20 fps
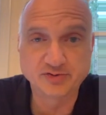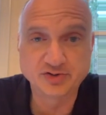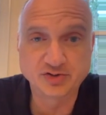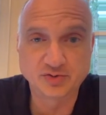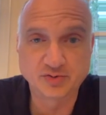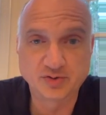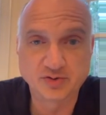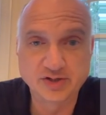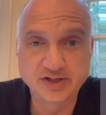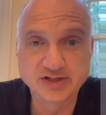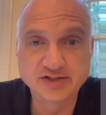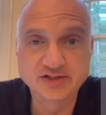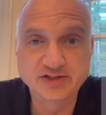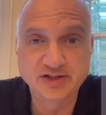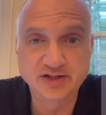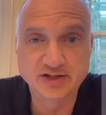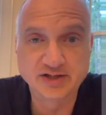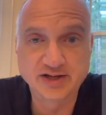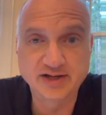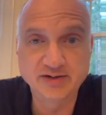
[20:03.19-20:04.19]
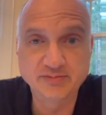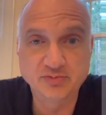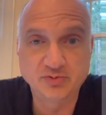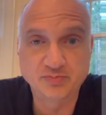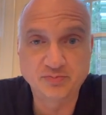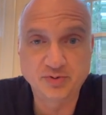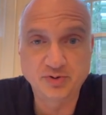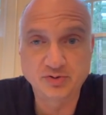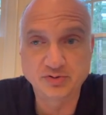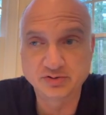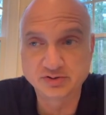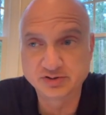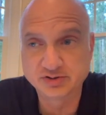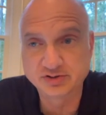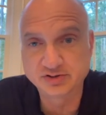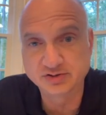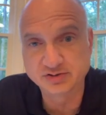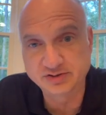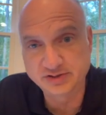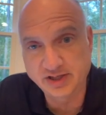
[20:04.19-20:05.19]
So it needs the enable pulse
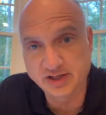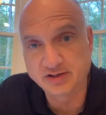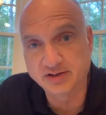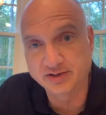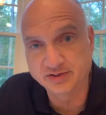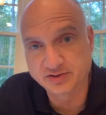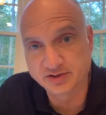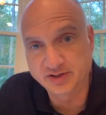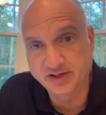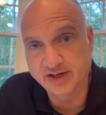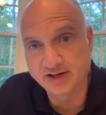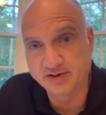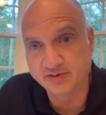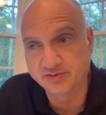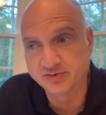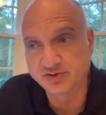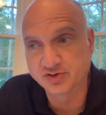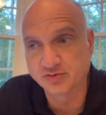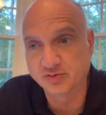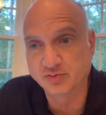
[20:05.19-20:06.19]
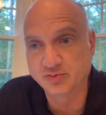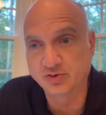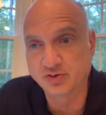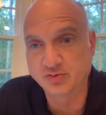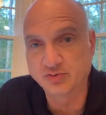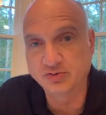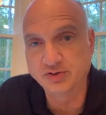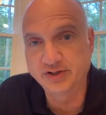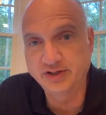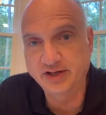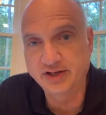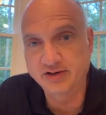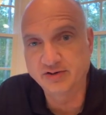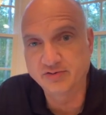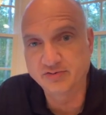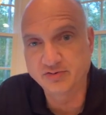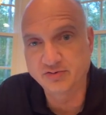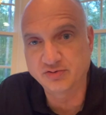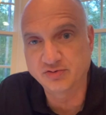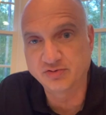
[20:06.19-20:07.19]
to tell it to count. So it will only
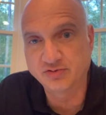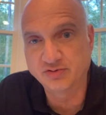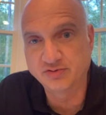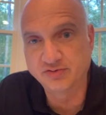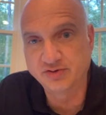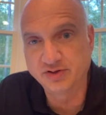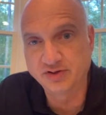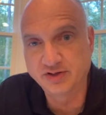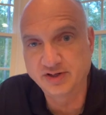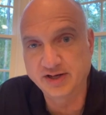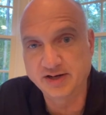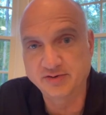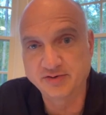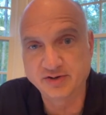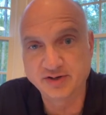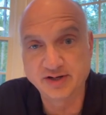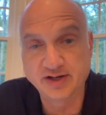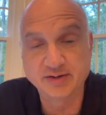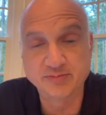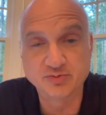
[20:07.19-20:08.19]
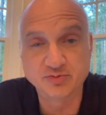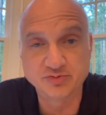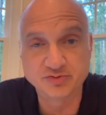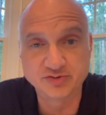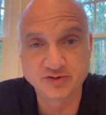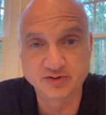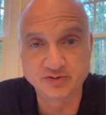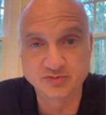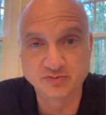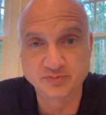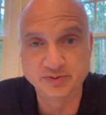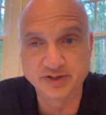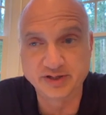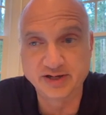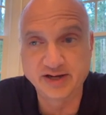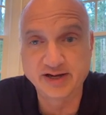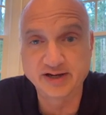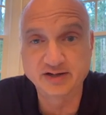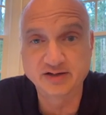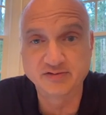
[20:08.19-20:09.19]
count on the count enable signal
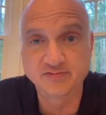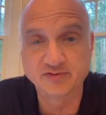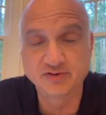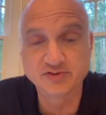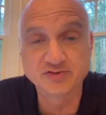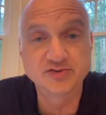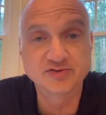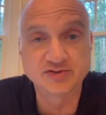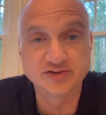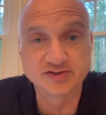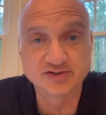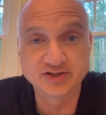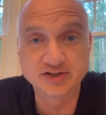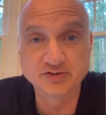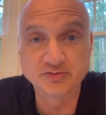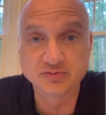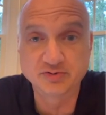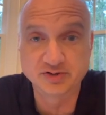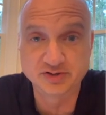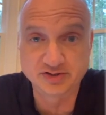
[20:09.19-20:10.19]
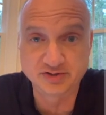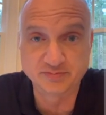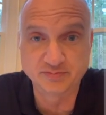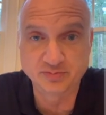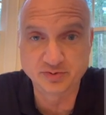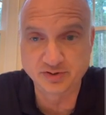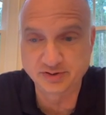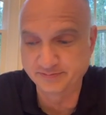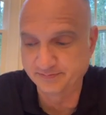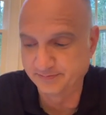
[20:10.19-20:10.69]
being active. This is a synchronous input.